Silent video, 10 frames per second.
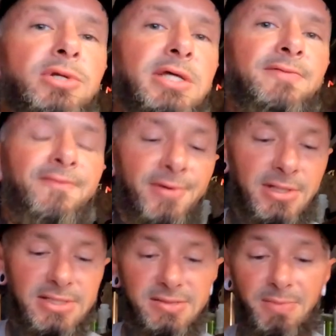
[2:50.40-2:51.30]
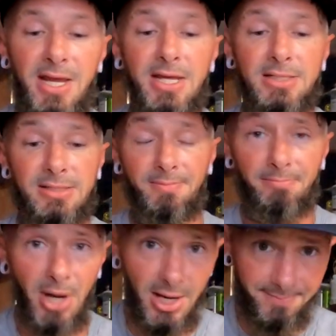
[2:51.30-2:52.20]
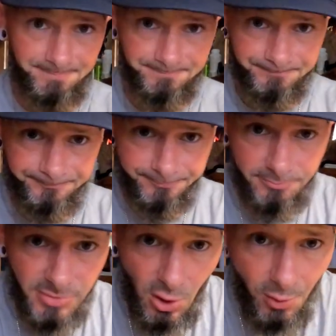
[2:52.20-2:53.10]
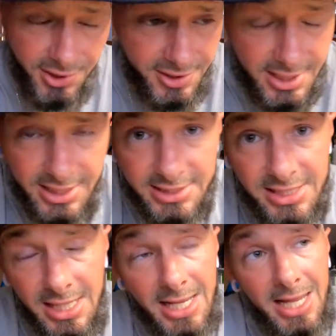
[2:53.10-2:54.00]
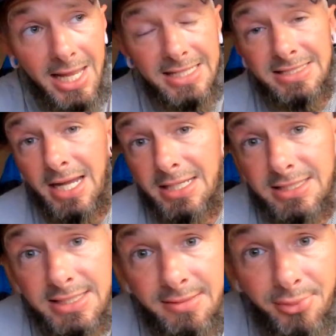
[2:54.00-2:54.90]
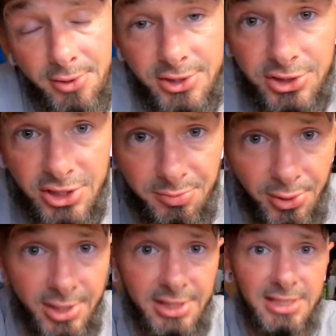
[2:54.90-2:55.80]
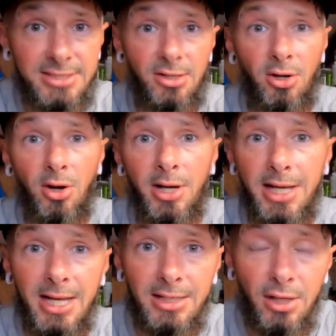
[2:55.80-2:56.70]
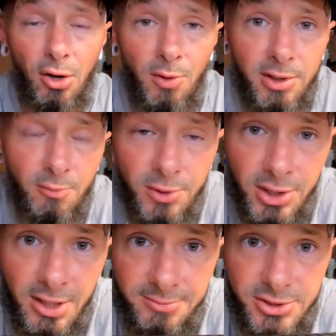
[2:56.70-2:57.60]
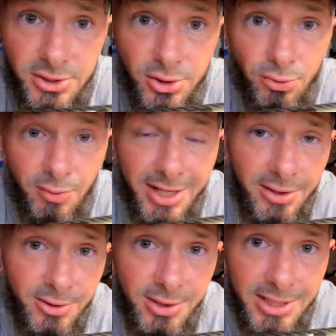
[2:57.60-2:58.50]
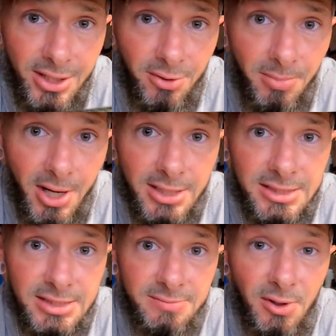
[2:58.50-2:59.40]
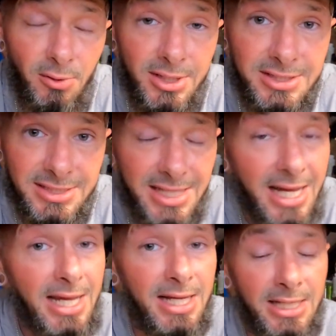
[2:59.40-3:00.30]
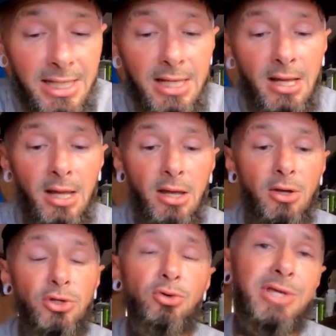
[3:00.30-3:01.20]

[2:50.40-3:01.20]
different span. But with these, it's not as simple as just putting these on and going when it comes to your regular gearboxes, but instead you